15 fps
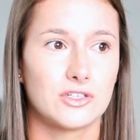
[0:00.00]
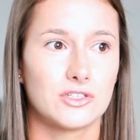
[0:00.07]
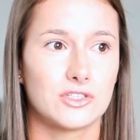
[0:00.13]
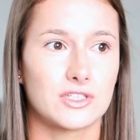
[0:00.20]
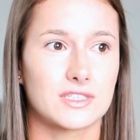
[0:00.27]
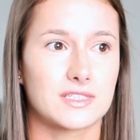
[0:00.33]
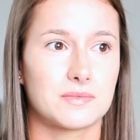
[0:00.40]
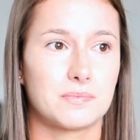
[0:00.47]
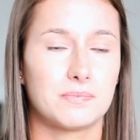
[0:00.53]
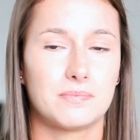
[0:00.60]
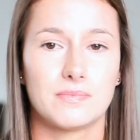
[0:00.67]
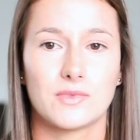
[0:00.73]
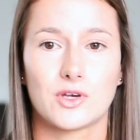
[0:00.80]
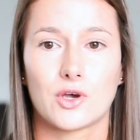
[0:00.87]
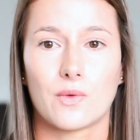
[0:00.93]
just
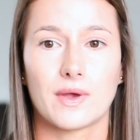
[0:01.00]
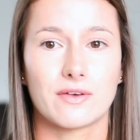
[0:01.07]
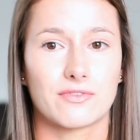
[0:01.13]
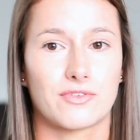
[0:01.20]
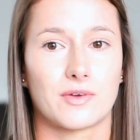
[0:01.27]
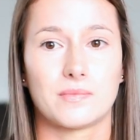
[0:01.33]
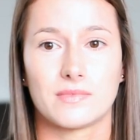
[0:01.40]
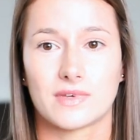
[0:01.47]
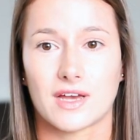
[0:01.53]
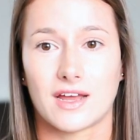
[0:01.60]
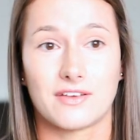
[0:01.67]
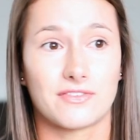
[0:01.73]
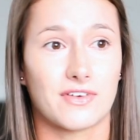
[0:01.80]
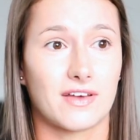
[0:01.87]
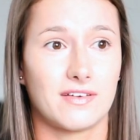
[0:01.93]
going from kind
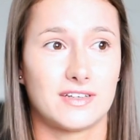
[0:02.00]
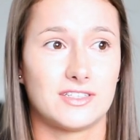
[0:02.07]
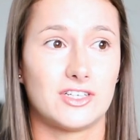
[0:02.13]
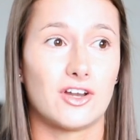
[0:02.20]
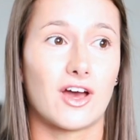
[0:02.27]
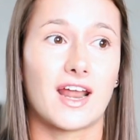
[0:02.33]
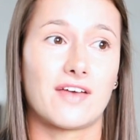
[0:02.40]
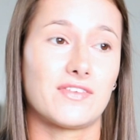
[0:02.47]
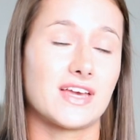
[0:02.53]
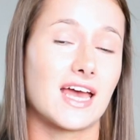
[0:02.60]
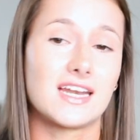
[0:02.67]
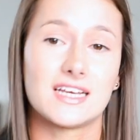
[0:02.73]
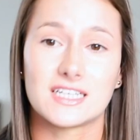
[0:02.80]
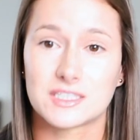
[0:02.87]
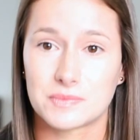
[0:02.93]
of not having
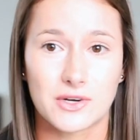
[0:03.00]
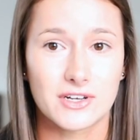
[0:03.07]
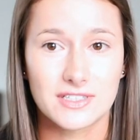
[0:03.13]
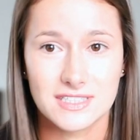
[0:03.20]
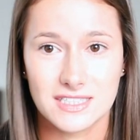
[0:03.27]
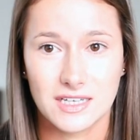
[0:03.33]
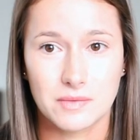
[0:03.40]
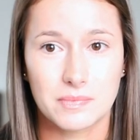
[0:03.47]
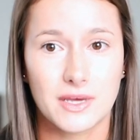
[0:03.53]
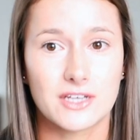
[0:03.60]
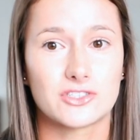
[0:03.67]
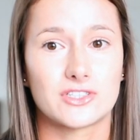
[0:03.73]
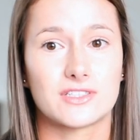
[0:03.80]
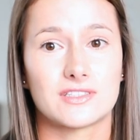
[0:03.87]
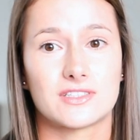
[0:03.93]
any experience seeing
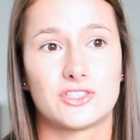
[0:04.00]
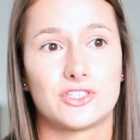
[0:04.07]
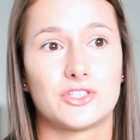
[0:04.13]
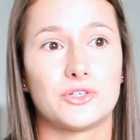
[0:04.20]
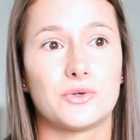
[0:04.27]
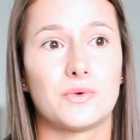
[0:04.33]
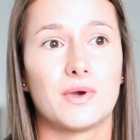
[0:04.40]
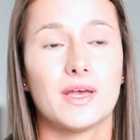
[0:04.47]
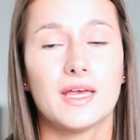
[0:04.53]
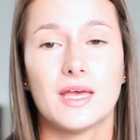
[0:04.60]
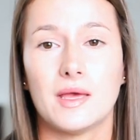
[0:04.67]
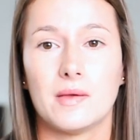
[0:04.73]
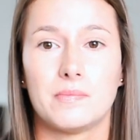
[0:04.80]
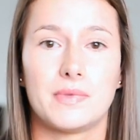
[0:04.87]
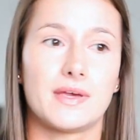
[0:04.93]
patients to
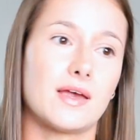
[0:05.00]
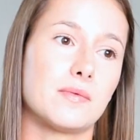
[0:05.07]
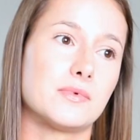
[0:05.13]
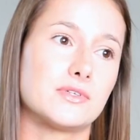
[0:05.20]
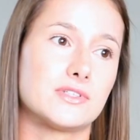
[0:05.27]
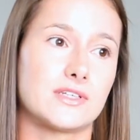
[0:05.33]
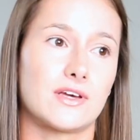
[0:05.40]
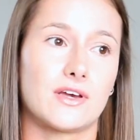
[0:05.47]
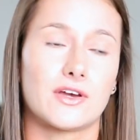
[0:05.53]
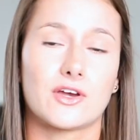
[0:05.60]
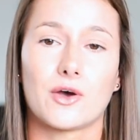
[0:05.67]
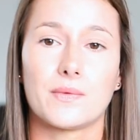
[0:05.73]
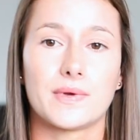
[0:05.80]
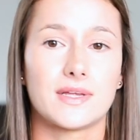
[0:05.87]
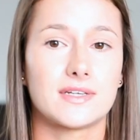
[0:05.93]
being able to
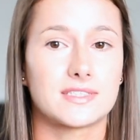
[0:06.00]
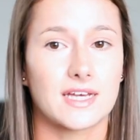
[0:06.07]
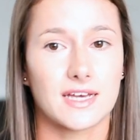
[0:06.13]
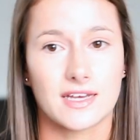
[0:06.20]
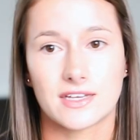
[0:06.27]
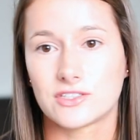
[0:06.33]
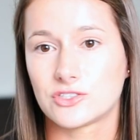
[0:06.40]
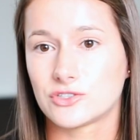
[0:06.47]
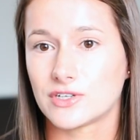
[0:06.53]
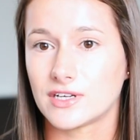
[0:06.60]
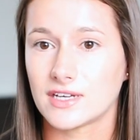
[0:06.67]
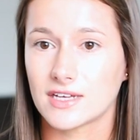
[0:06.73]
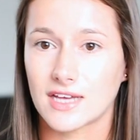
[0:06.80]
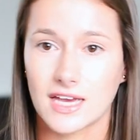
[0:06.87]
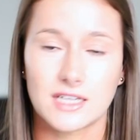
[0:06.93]
go in, take a
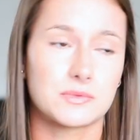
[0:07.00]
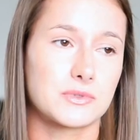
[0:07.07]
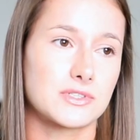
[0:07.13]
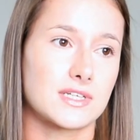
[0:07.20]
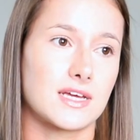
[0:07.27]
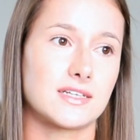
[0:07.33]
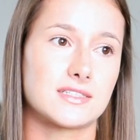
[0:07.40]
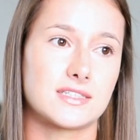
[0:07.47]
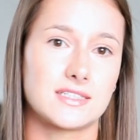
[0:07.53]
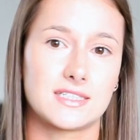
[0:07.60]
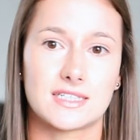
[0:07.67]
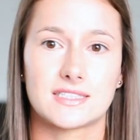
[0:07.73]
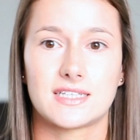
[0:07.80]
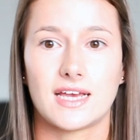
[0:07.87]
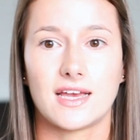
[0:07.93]
history, case present, and
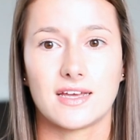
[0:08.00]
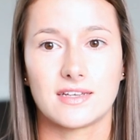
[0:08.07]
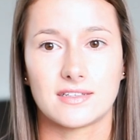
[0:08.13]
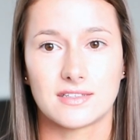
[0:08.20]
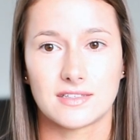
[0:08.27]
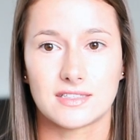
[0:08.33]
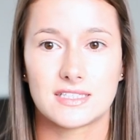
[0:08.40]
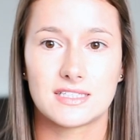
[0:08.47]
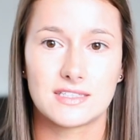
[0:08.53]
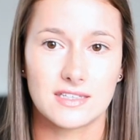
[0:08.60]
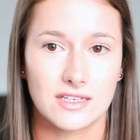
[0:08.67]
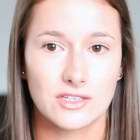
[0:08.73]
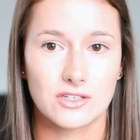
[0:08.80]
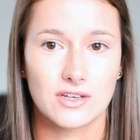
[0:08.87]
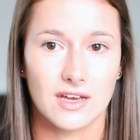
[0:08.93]
dictate and
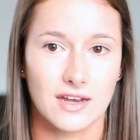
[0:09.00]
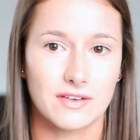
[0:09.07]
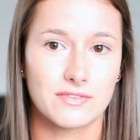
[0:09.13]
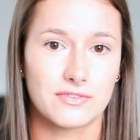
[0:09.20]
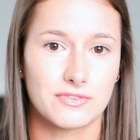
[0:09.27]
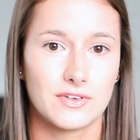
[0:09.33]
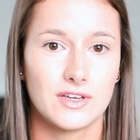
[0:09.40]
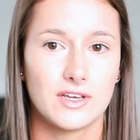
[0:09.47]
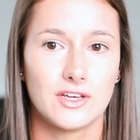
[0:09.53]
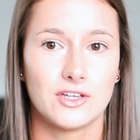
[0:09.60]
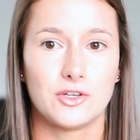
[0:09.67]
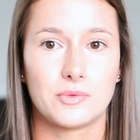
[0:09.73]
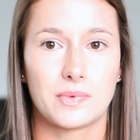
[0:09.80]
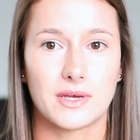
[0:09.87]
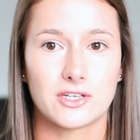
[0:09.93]
see kind of
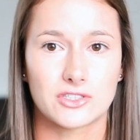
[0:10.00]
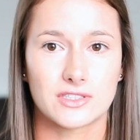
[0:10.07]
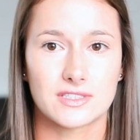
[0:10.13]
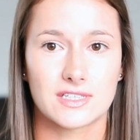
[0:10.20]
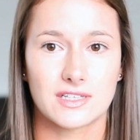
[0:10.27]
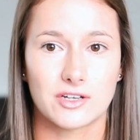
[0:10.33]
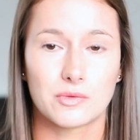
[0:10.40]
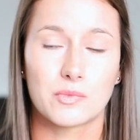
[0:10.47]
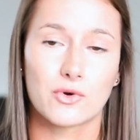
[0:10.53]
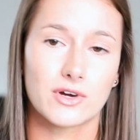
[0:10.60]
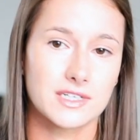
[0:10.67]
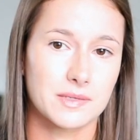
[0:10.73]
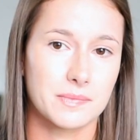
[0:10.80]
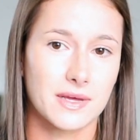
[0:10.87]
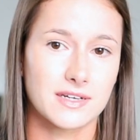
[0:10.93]
new patients a little more
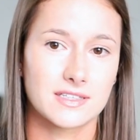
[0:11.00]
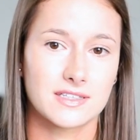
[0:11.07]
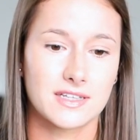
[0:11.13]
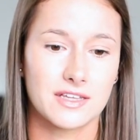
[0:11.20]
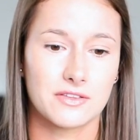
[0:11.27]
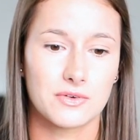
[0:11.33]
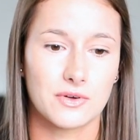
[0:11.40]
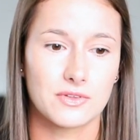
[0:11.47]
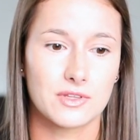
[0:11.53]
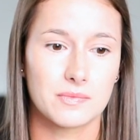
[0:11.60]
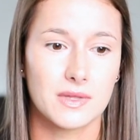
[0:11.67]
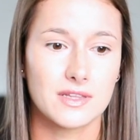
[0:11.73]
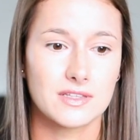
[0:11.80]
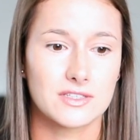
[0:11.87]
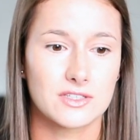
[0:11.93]
independently throughout the
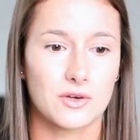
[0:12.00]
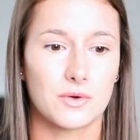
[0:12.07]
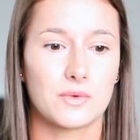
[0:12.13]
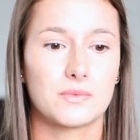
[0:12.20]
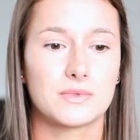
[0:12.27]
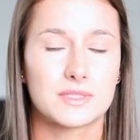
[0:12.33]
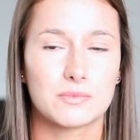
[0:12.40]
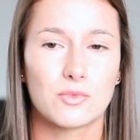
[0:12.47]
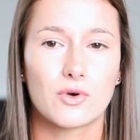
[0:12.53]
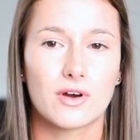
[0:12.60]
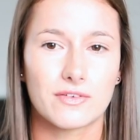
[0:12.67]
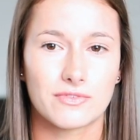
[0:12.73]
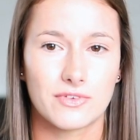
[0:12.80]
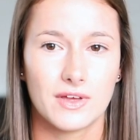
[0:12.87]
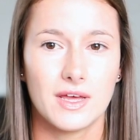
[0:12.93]
month. So it was more
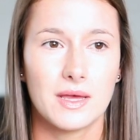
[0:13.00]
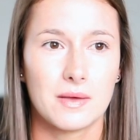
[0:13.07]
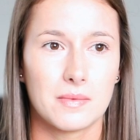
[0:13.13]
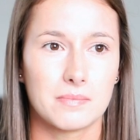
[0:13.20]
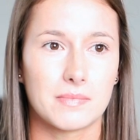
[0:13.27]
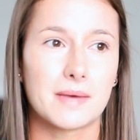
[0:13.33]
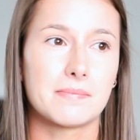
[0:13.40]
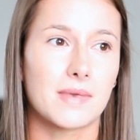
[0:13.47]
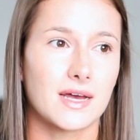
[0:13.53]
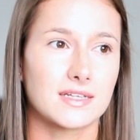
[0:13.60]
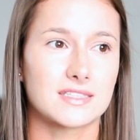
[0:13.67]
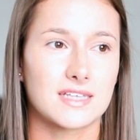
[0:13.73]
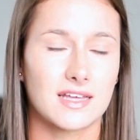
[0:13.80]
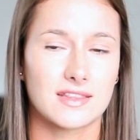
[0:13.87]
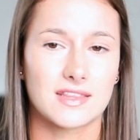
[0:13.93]
of my
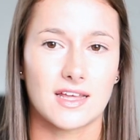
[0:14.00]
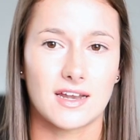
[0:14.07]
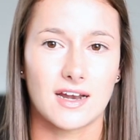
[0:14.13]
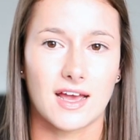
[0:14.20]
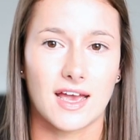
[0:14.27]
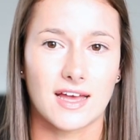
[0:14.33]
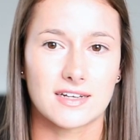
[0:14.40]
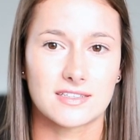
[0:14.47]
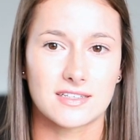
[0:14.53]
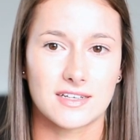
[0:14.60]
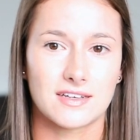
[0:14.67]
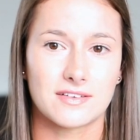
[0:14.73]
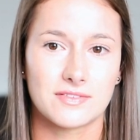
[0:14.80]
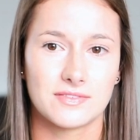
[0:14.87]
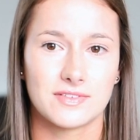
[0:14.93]
mindset that I had
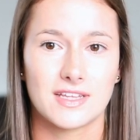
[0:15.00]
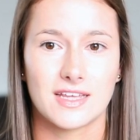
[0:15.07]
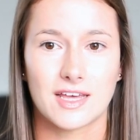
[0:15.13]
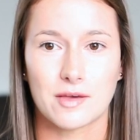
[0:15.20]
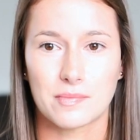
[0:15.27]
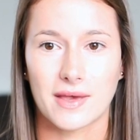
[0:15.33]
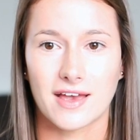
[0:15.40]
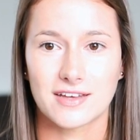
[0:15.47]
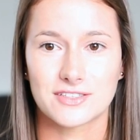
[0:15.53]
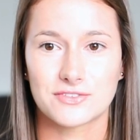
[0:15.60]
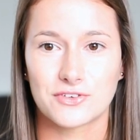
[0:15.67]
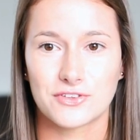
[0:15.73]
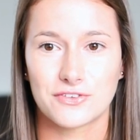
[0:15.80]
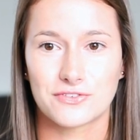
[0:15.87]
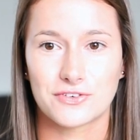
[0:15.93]
to get past
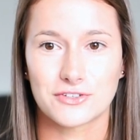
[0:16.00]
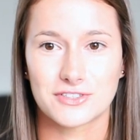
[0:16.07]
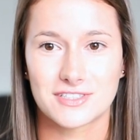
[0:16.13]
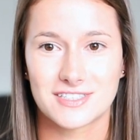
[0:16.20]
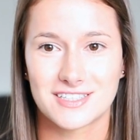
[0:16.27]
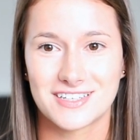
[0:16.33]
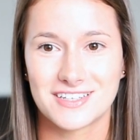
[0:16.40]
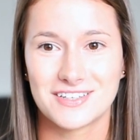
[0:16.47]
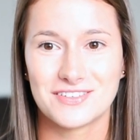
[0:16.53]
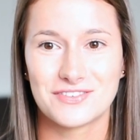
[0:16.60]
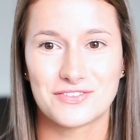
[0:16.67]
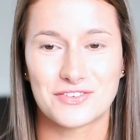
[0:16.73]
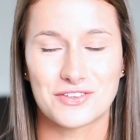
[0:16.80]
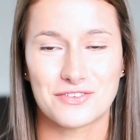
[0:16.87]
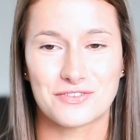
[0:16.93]
for the first
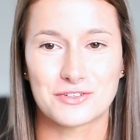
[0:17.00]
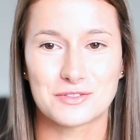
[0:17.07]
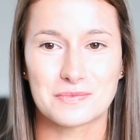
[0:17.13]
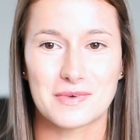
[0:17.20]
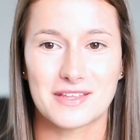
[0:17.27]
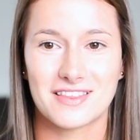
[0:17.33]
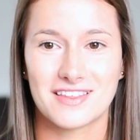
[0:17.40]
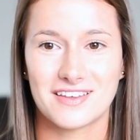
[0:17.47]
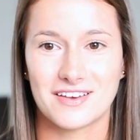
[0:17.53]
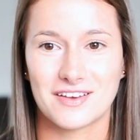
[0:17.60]
for the first month.